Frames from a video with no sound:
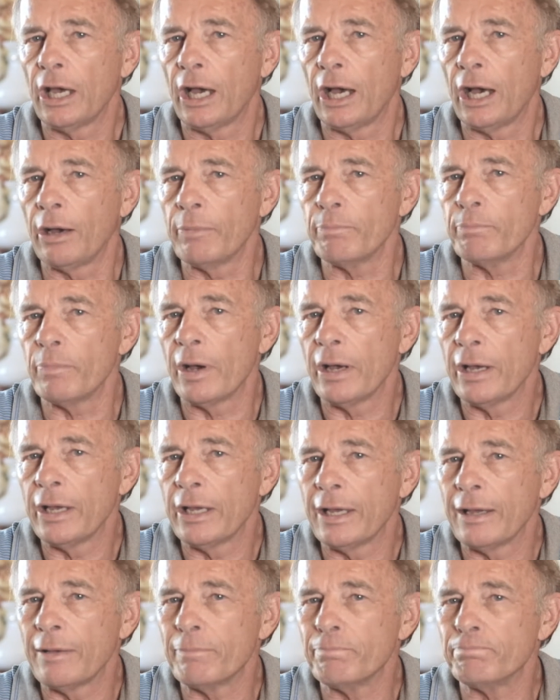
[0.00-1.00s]

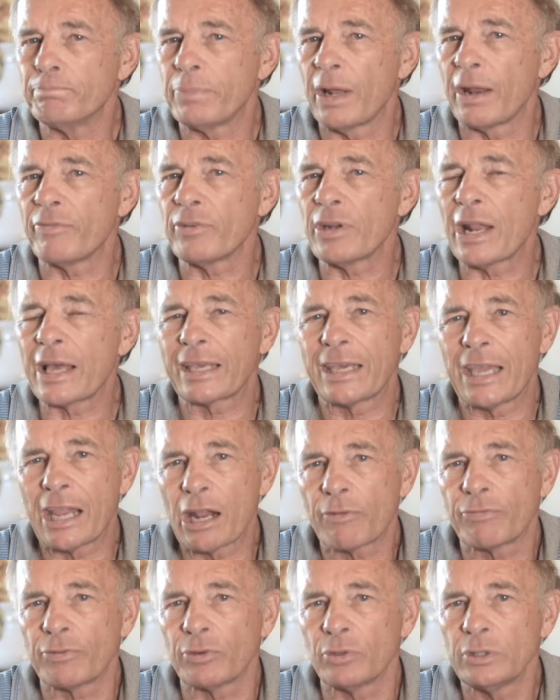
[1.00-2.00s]
But if you're not
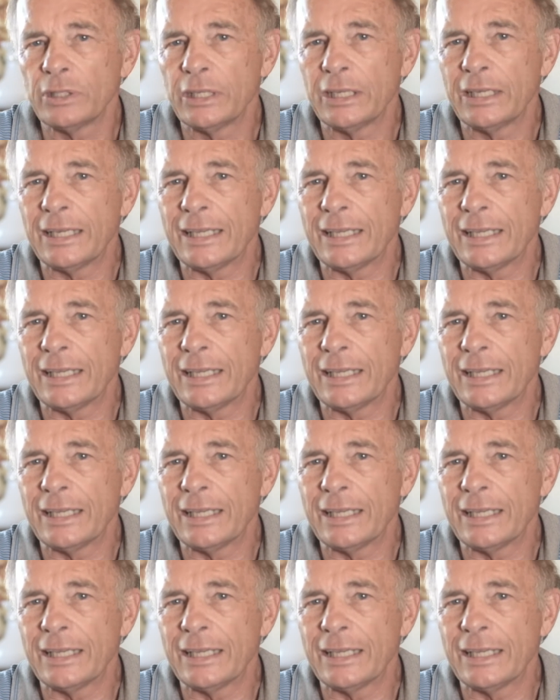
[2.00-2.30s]
careful,